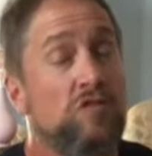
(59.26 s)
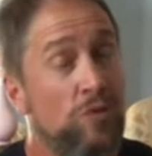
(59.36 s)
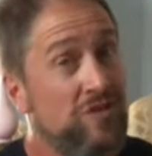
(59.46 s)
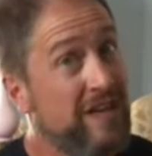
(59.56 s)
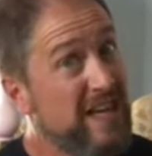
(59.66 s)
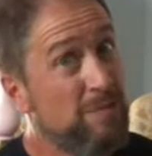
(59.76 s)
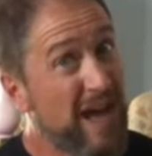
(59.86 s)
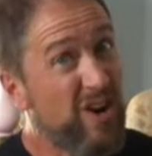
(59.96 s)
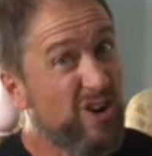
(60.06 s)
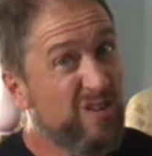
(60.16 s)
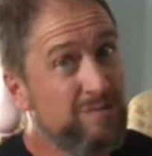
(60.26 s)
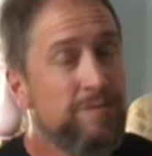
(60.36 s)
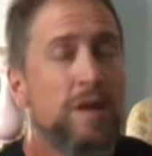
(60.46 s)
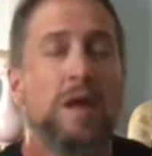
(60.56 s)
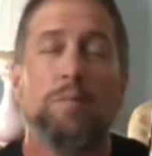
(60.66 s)
it's getting better,
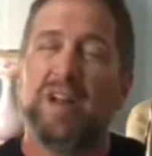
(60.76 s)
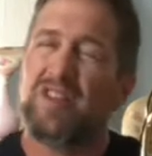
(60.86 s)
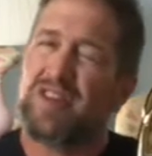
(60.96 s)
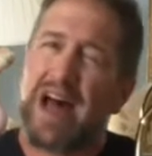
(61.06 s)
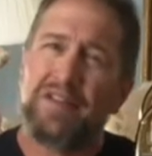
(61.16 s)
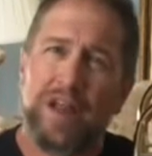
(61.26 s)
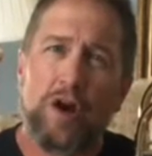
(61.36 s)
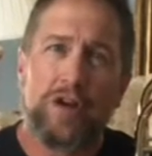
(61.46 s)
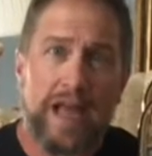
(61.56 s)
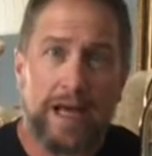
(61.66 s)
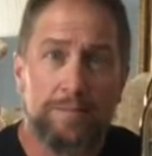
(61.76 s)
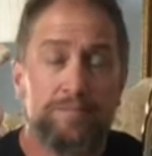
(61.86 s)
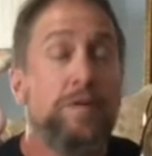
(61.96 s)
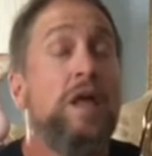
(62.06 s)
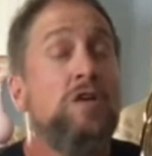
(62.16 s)
but it's not there yet.
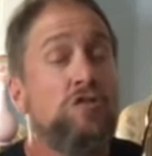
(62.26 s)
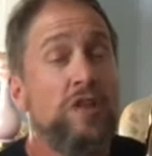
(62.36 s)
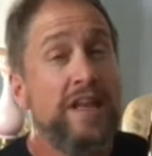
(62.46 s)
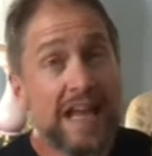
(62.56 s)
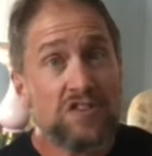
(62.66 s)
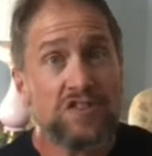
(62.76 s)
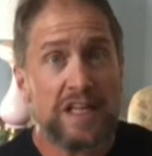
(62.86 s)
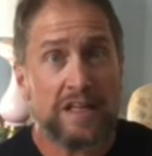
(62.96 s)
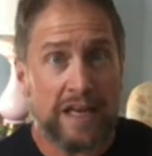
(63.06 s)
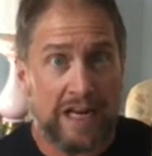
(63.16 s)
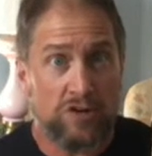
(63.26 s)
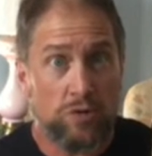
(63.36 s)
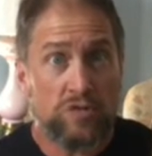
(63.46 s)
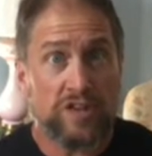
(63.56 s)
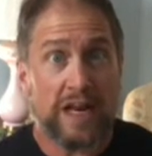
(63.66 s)
So the next thing that I
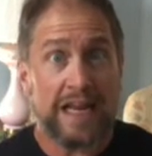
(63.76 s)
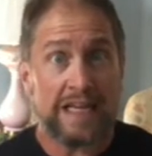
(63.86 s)
do is then I